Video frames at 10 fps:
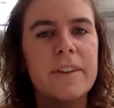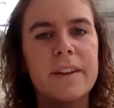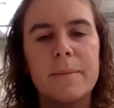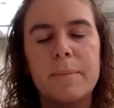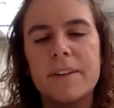
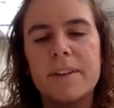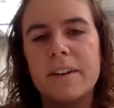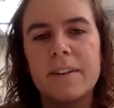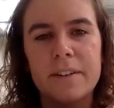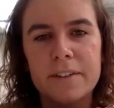the
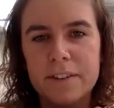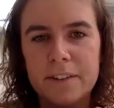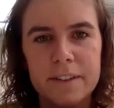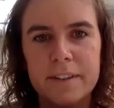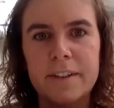materials
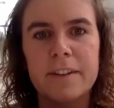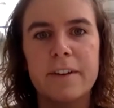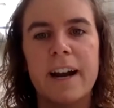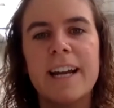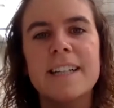just
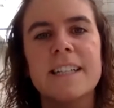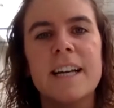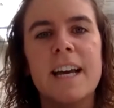disintegrate.